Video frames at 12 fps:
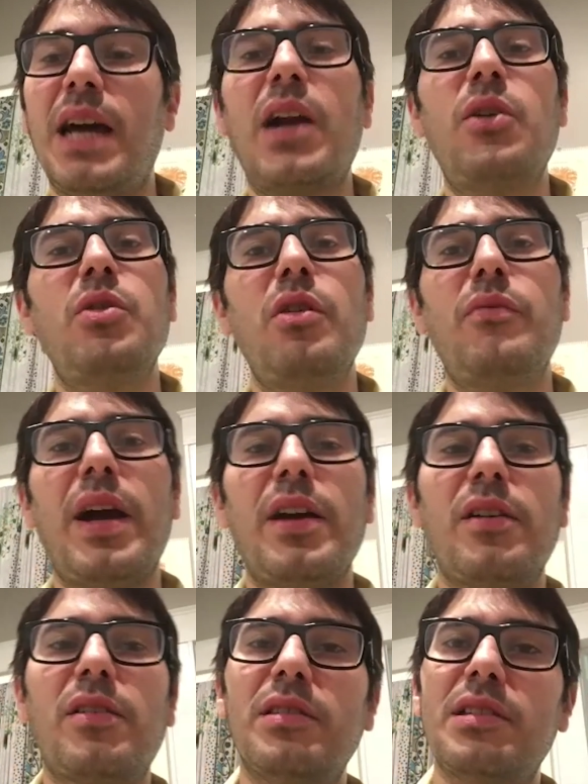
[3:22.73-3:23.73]
I don't know if I
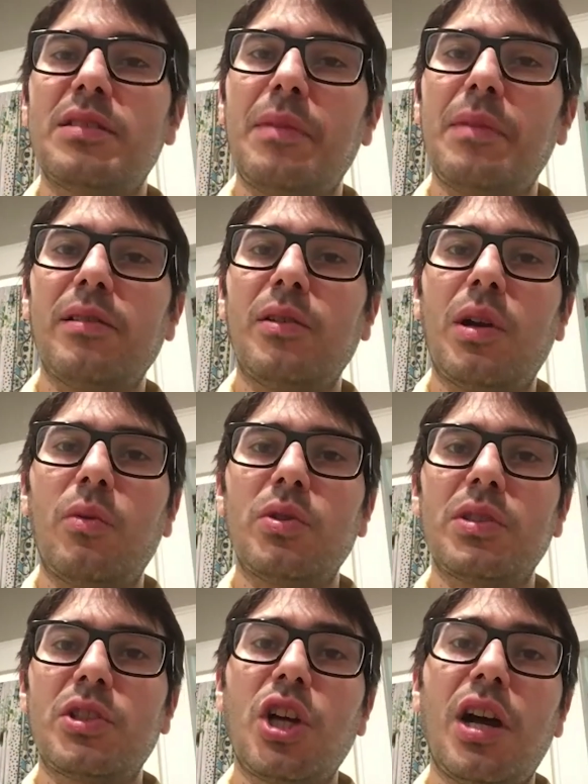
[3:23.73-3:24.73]
heard this melody when I
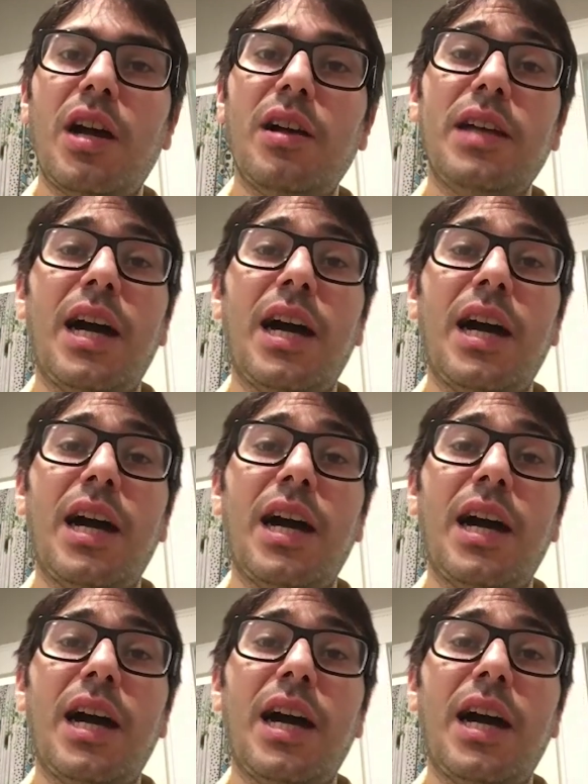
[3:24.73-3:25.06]
was a child.